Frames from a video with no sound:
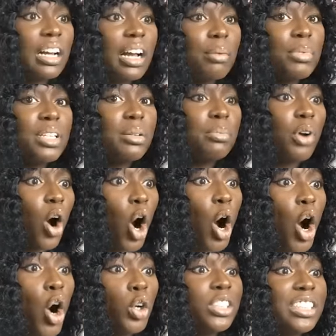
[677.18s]
I'm in the.
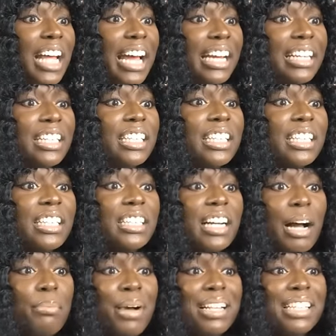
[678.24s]
Oh, Siah,
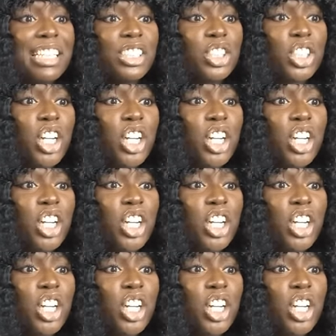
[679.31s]
I'm about to get